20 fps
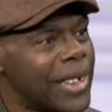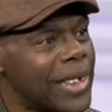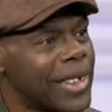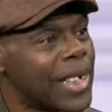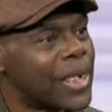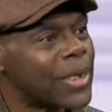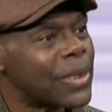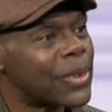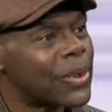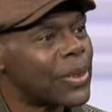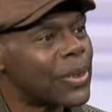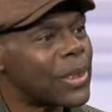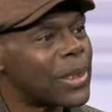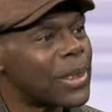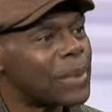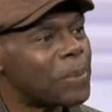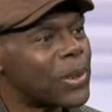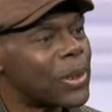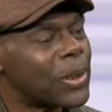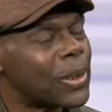It does
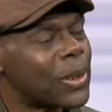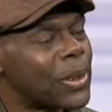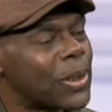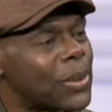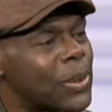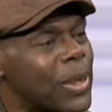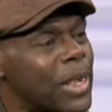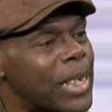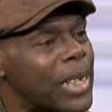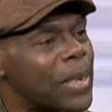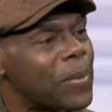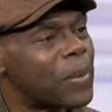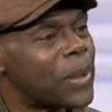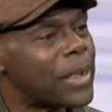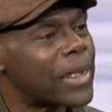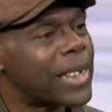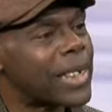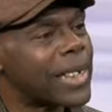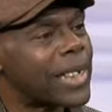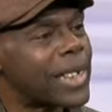not belong to any
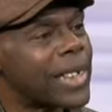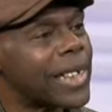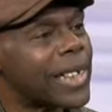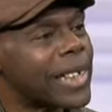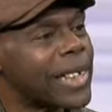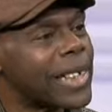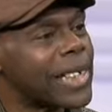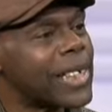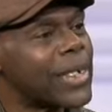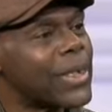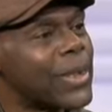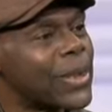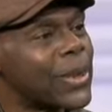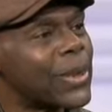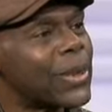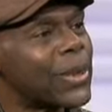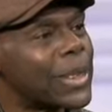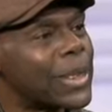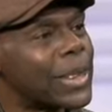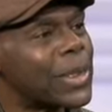particular
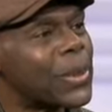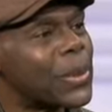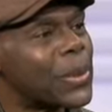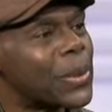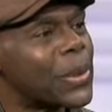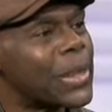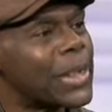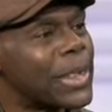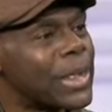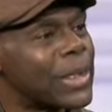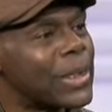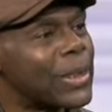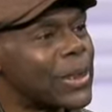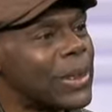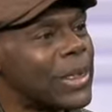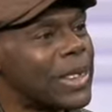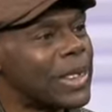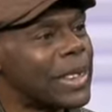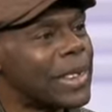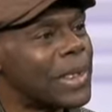ideology or
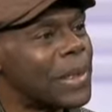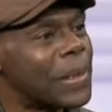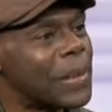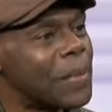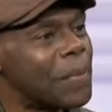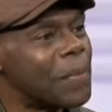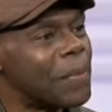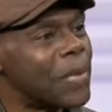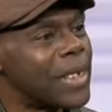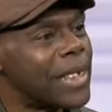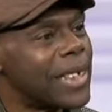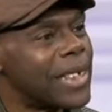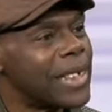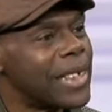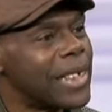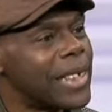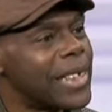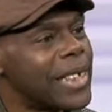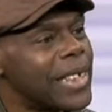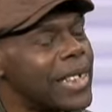religion.
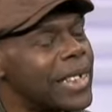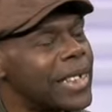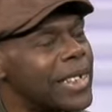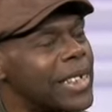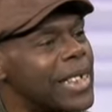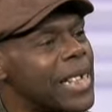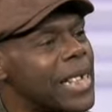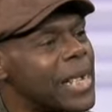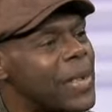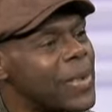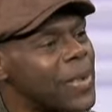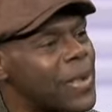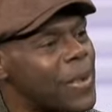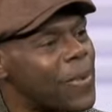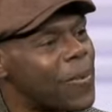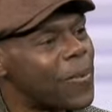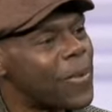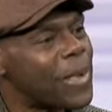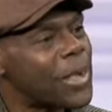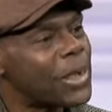It is a
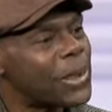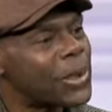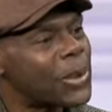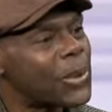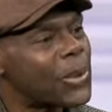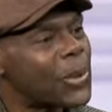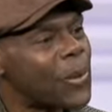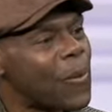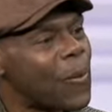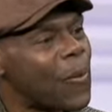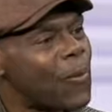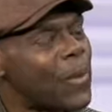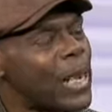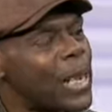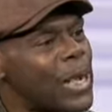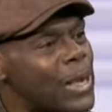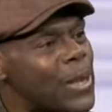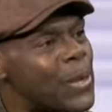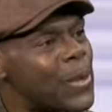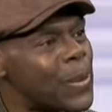universal
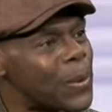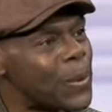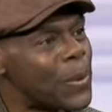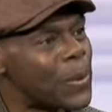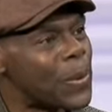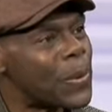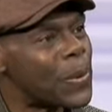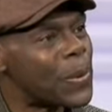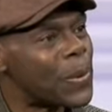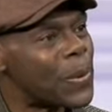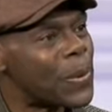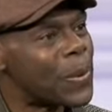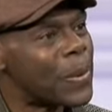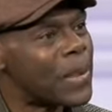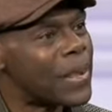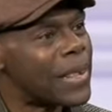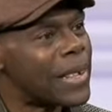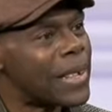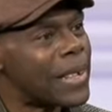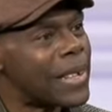value.
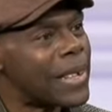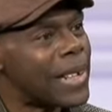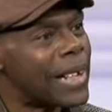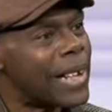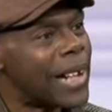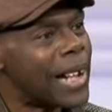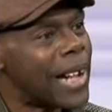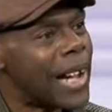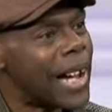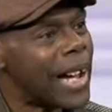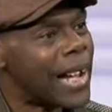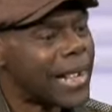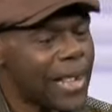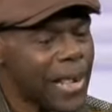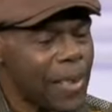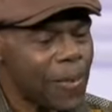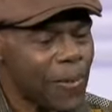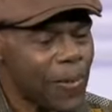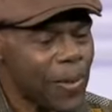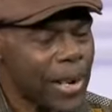
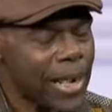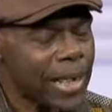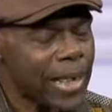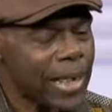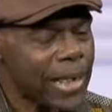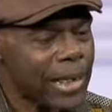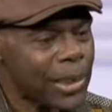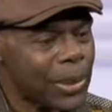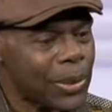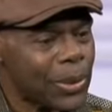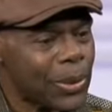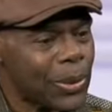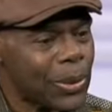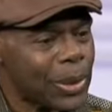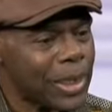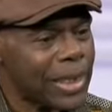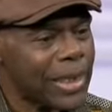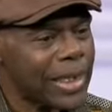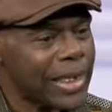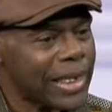And I frankly do
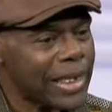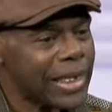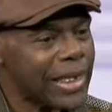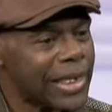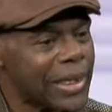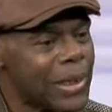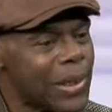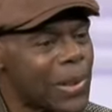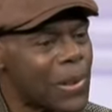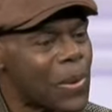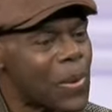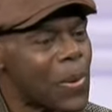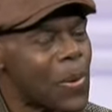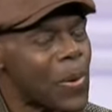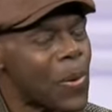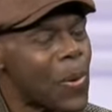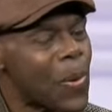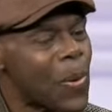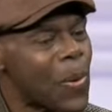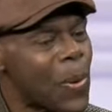not see
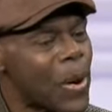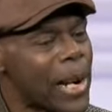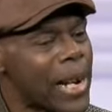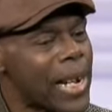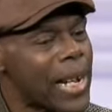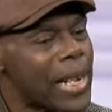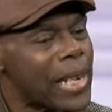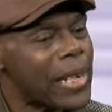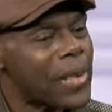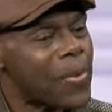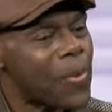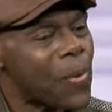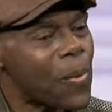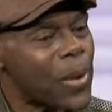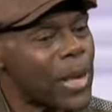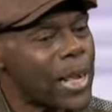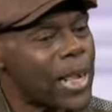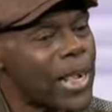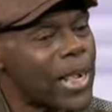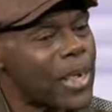why
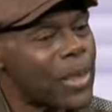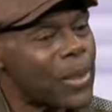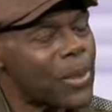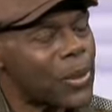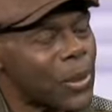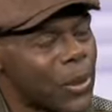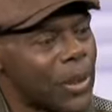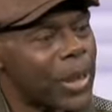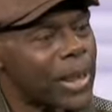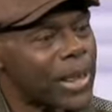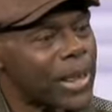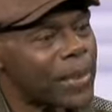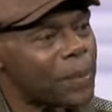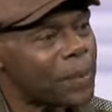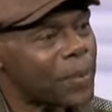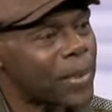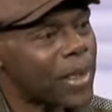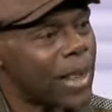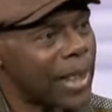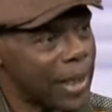we cannot,
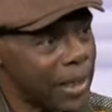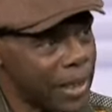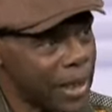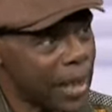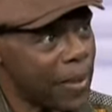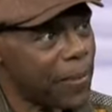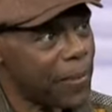as